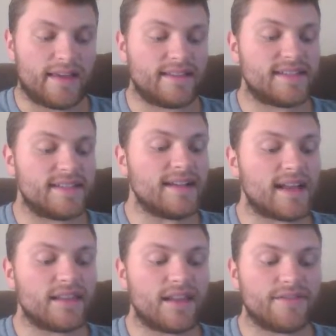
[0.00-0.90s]
Indeed I
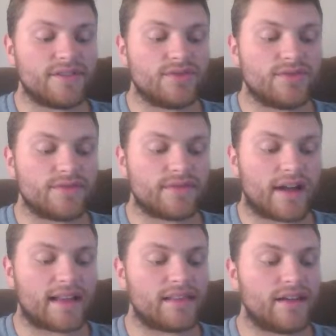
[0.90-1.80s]
love you,
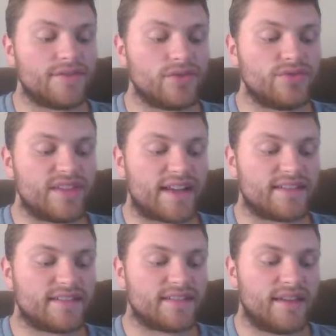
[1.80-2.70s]
I love you
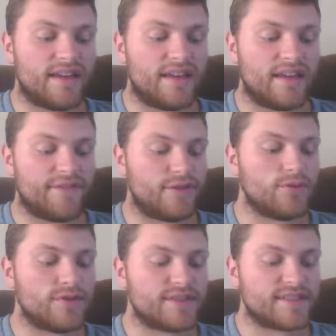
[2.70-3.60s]
yet, If you
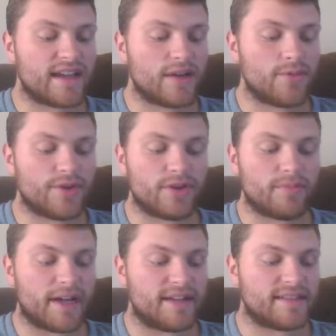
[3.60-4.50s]
will stay where your
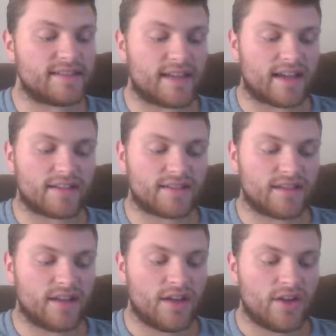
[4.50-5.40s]
bed is set,
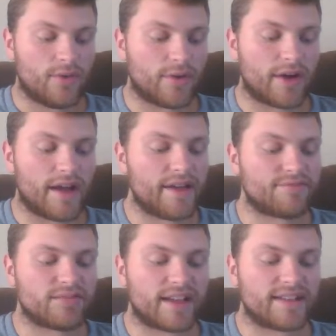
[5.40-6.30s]
where I have
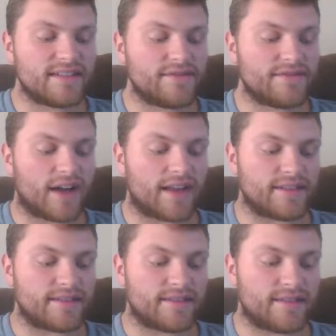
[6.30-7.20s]
planted a
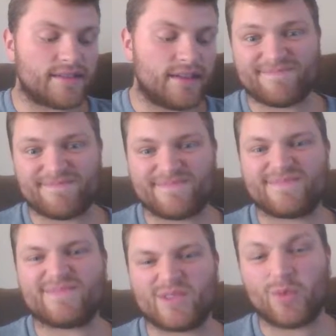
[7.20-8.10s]
violet.
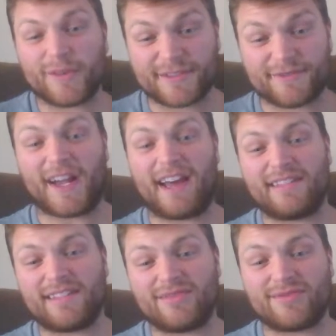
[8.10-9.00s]
The word's
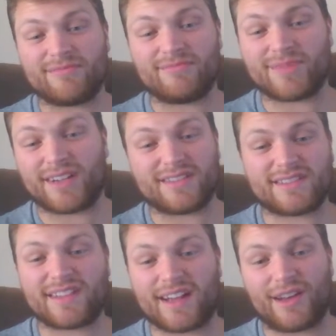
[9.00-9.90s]
violet, and I
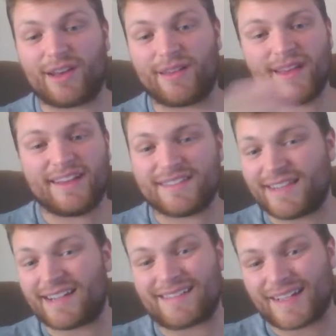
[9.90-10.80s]
just kind of
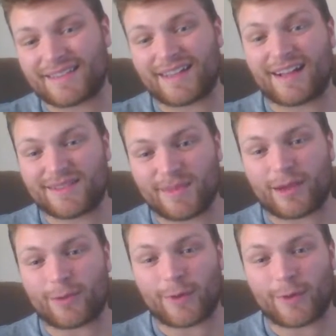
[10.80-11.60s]
said it like that to make it